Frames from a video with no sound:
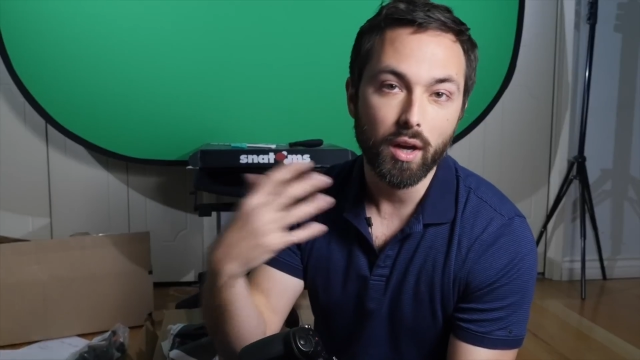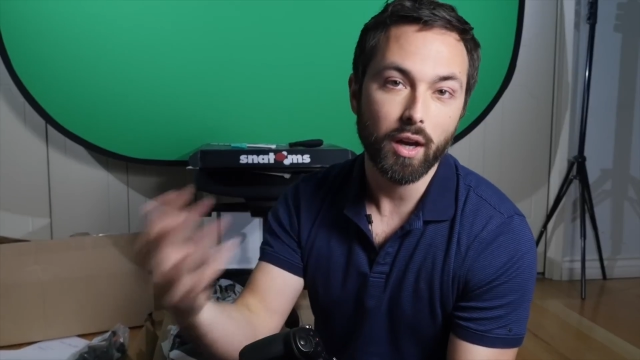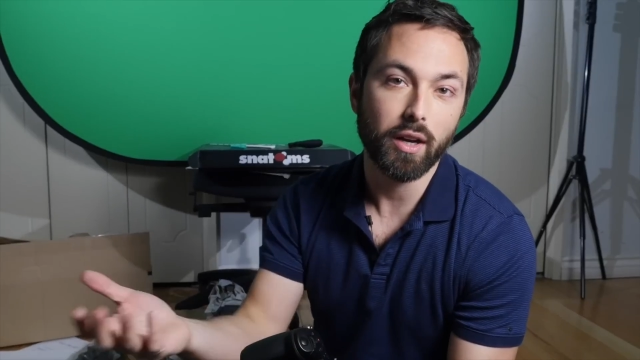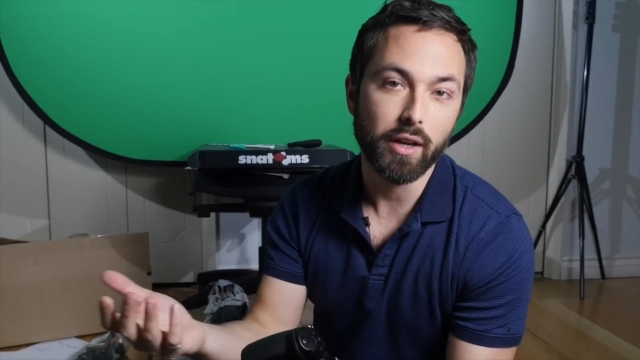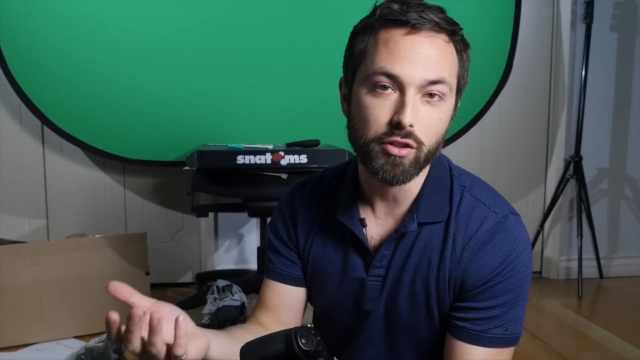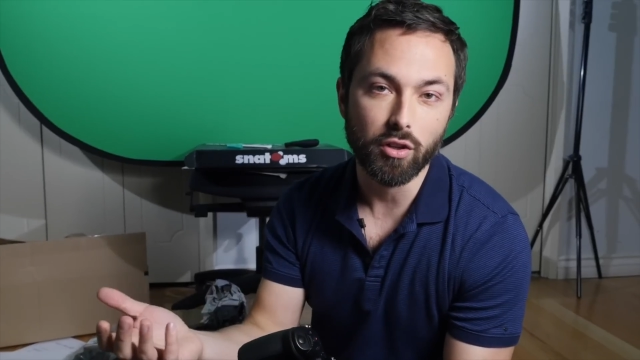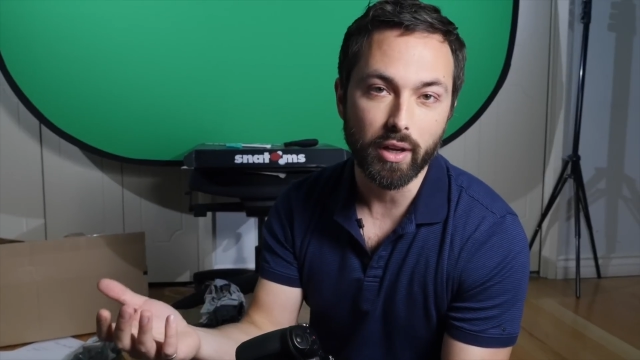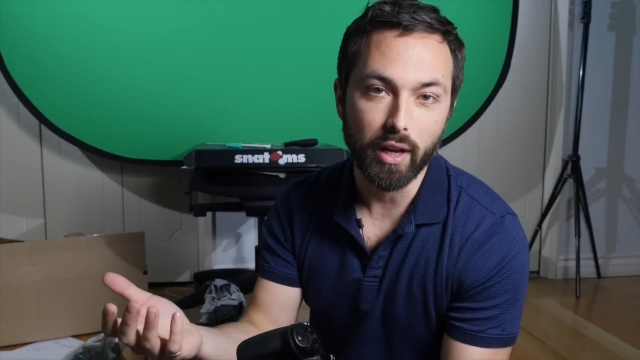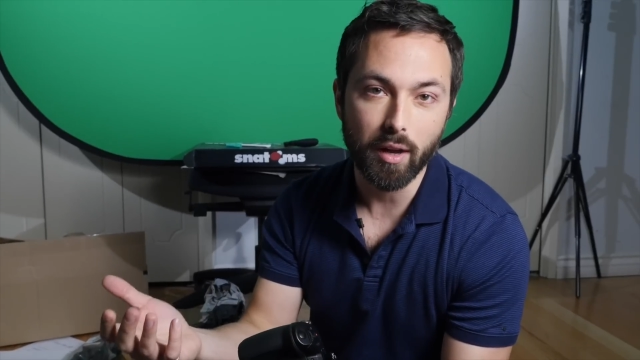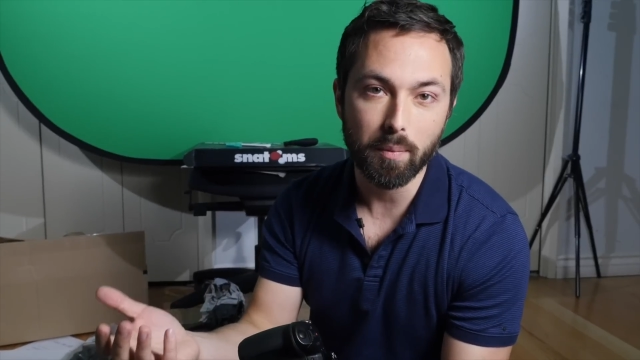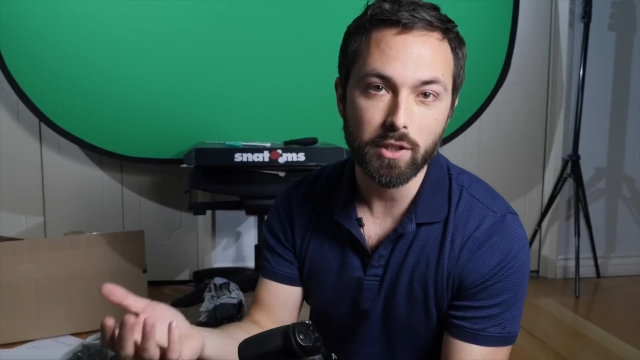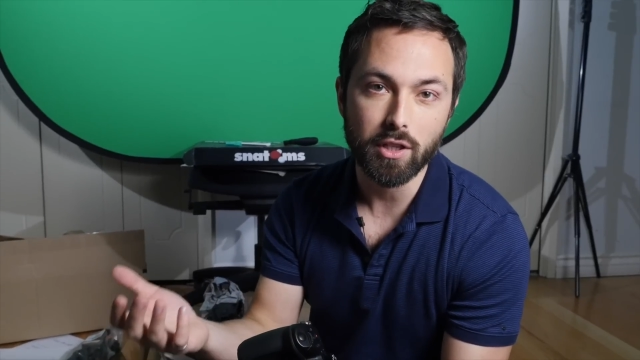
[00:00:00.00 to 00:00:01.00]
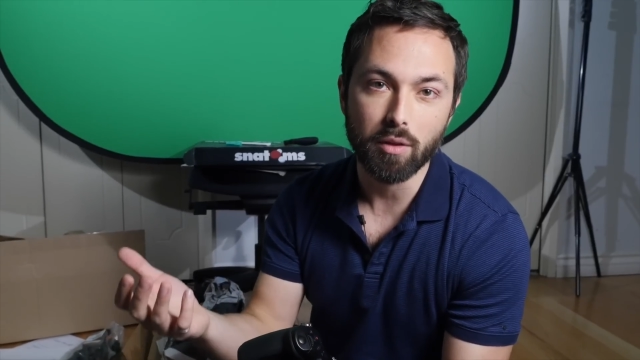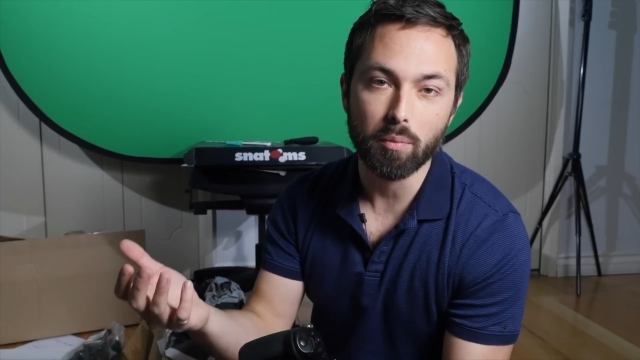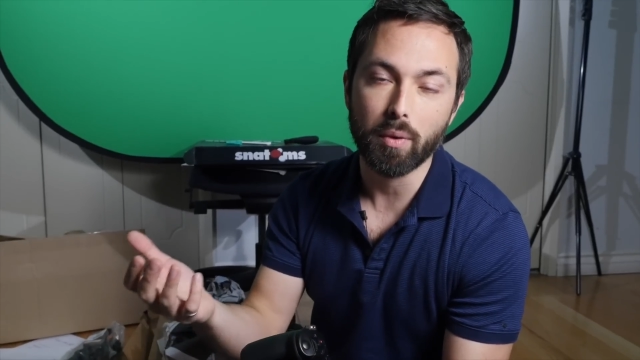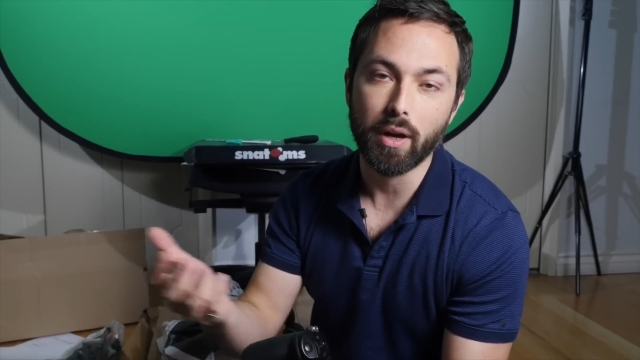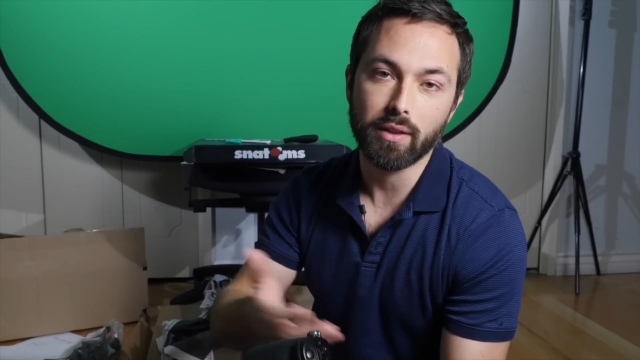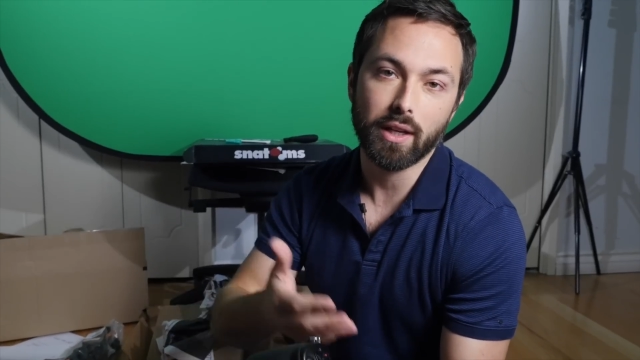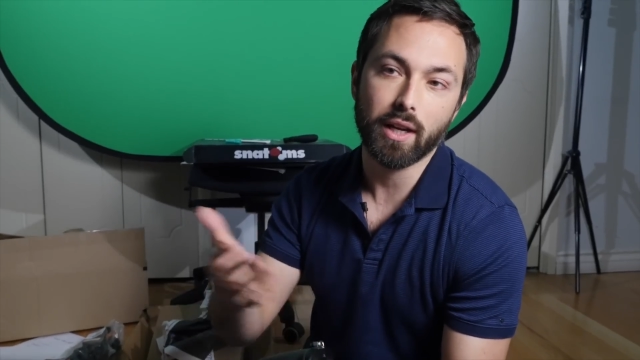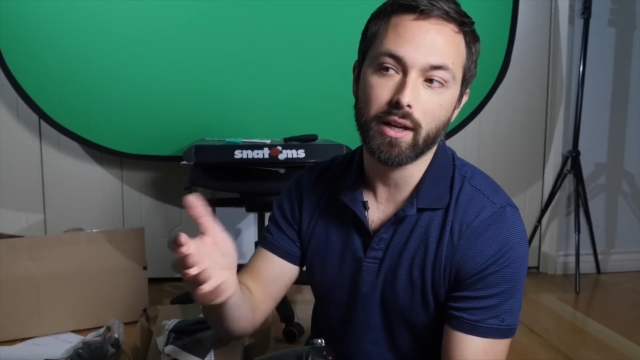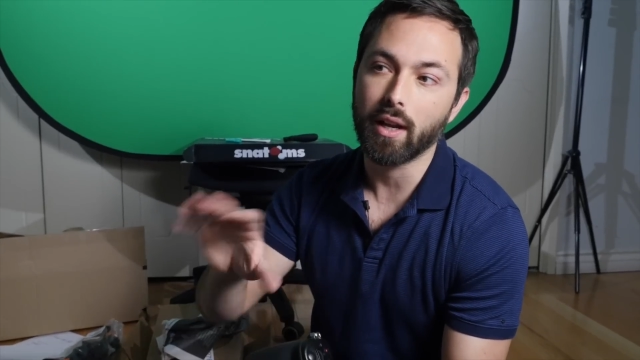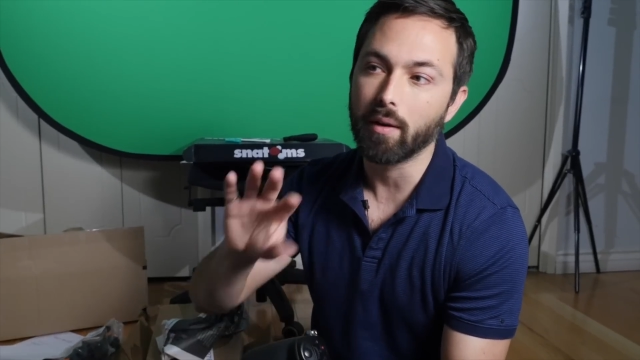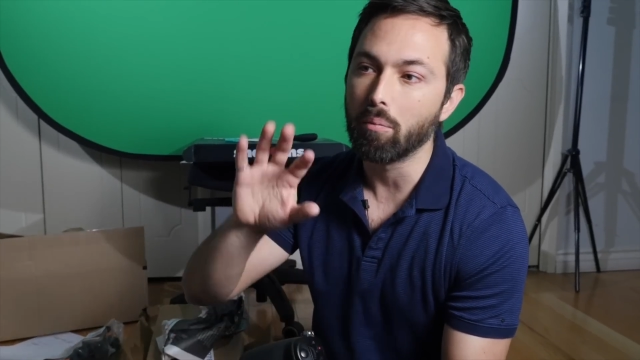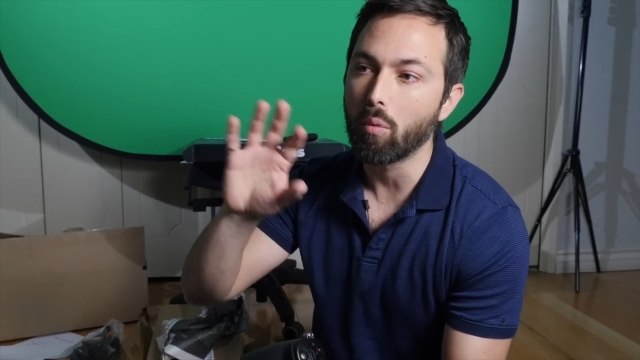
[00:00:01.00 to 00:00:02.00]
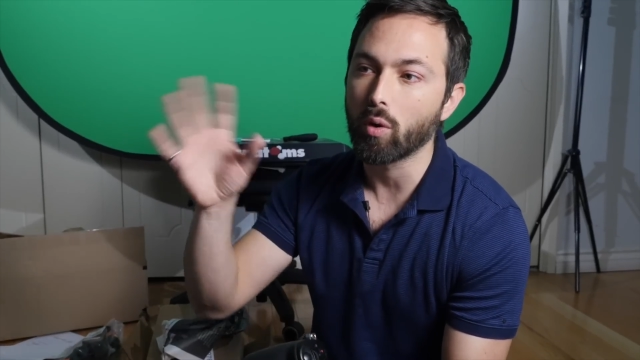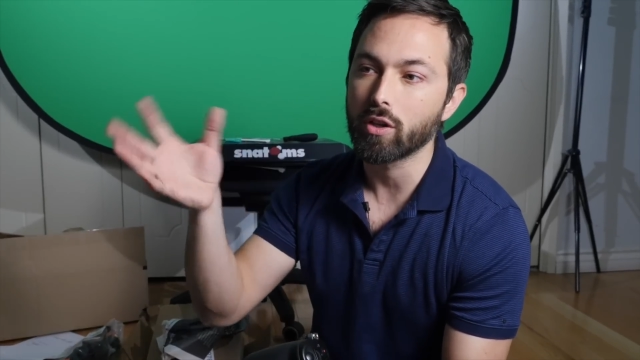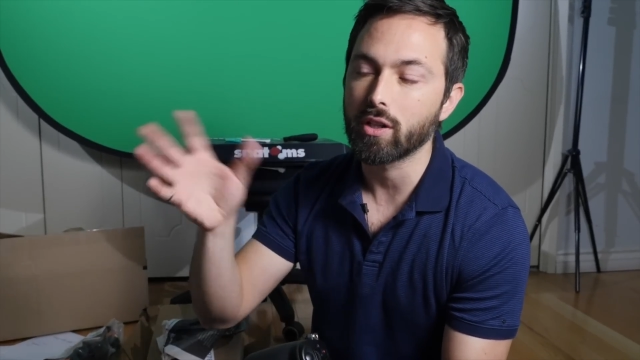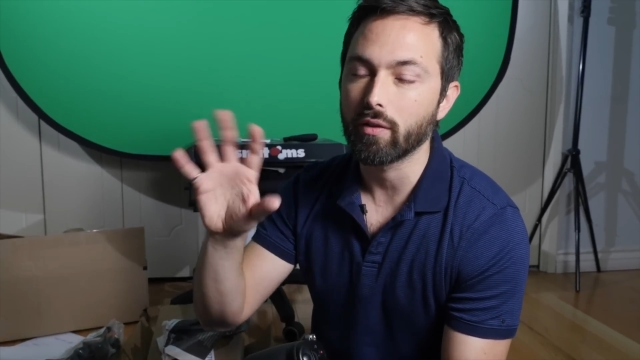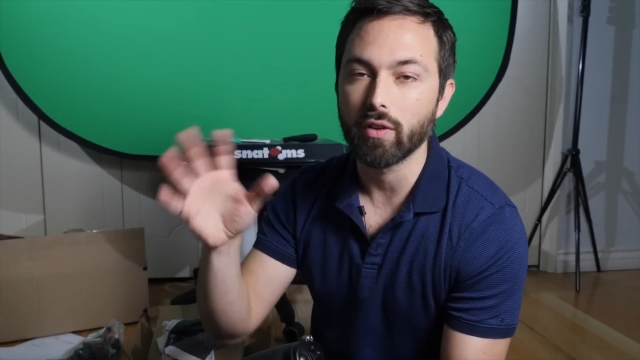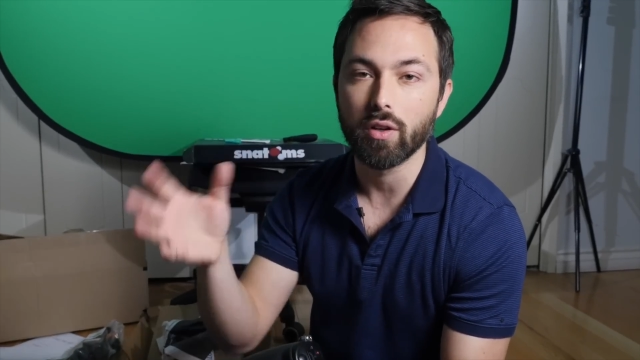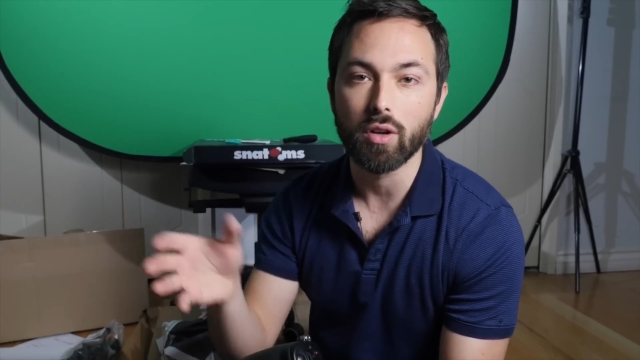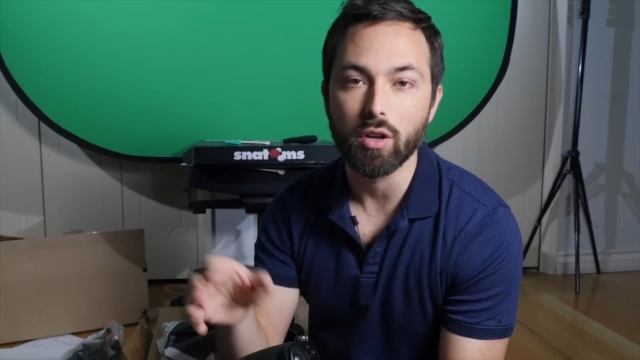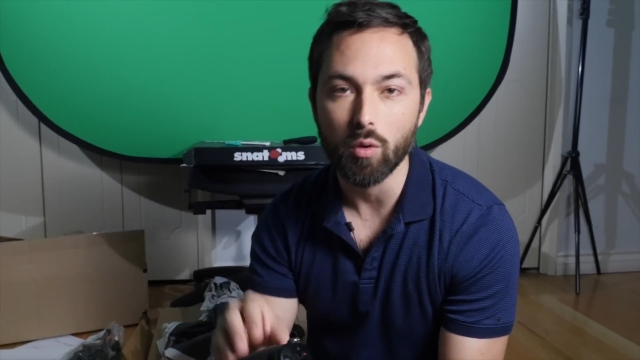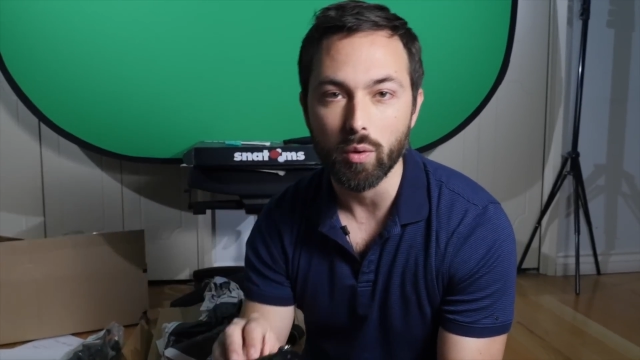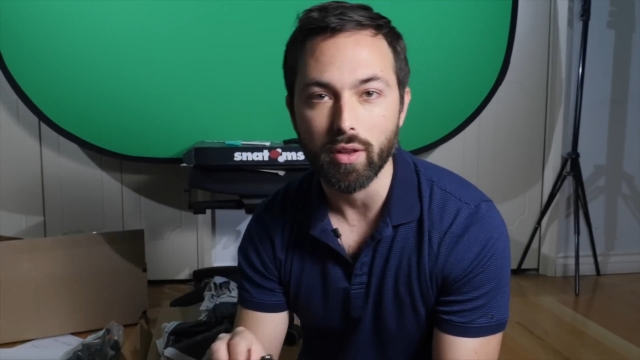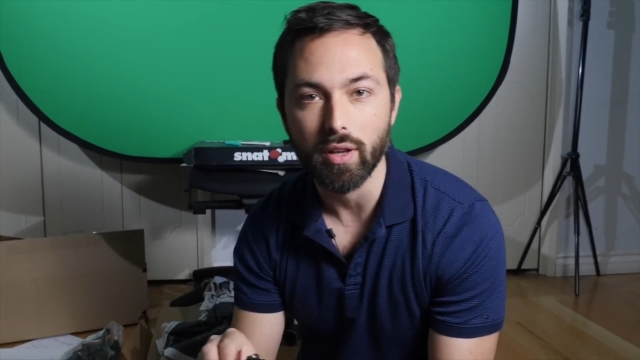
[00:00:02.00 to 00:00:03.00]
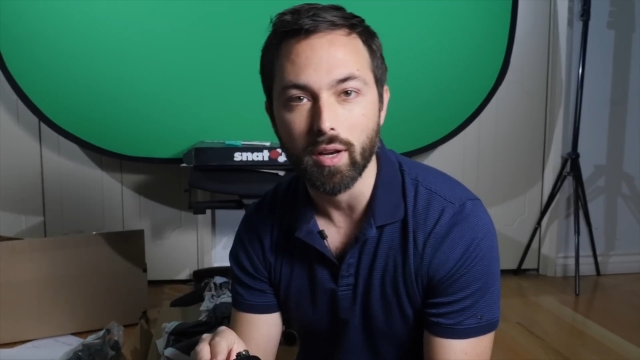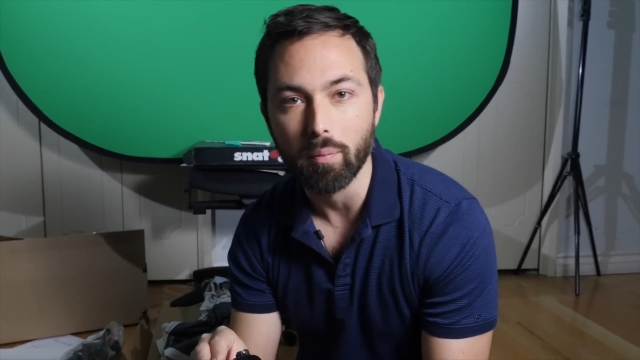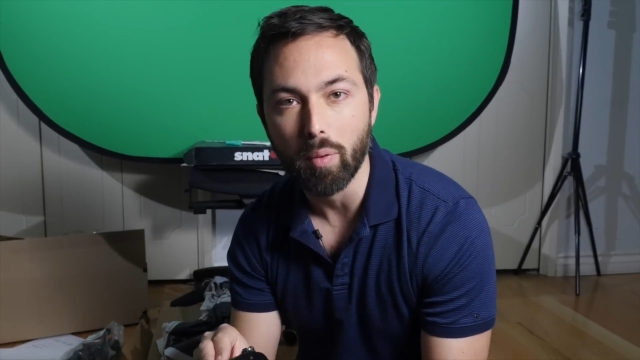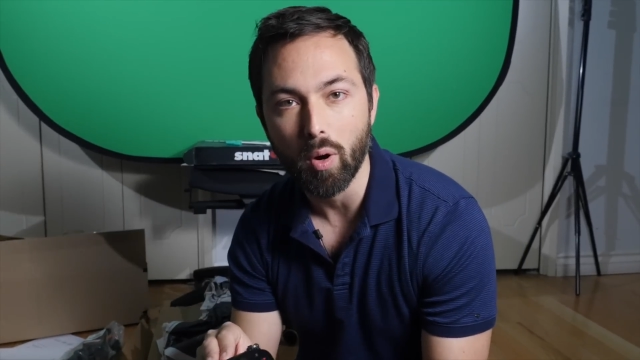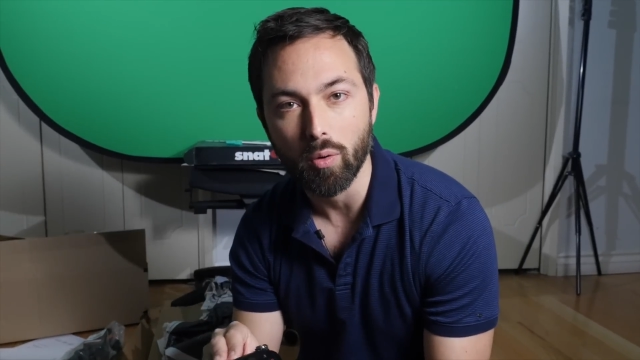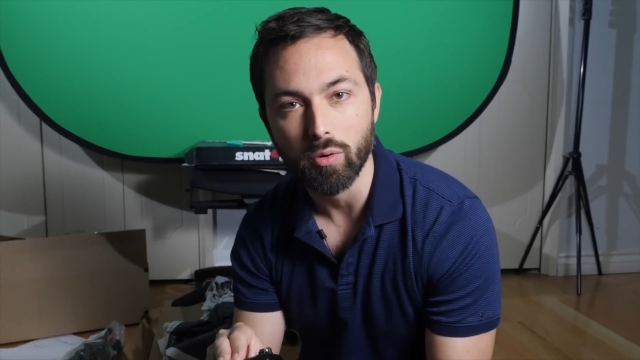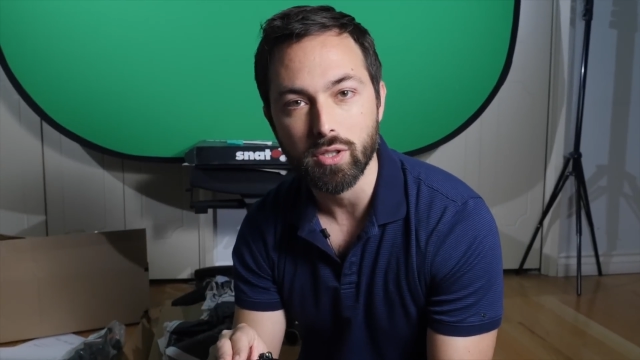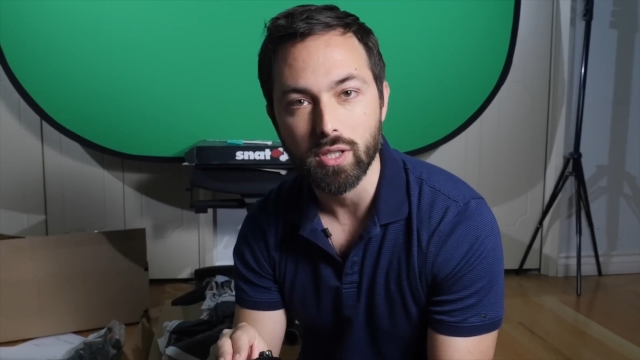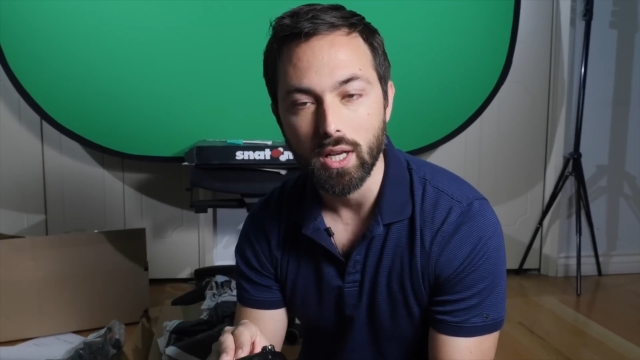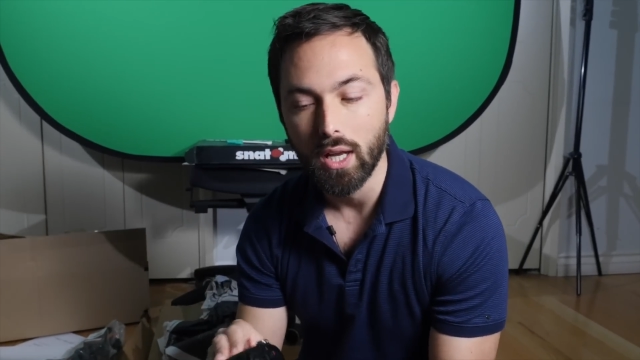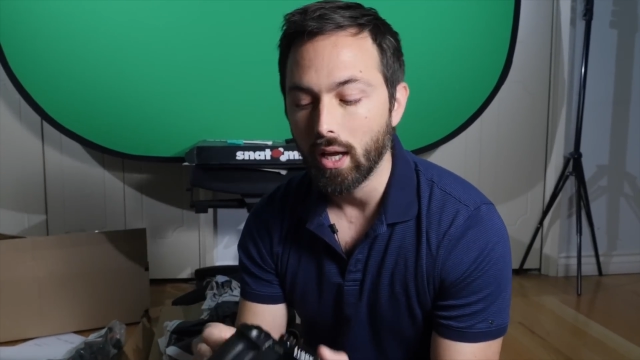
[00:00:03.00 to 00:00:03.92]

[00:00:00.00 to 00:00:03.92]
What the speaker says: a nicer looking image at the end and more stuff that you can do with it in post.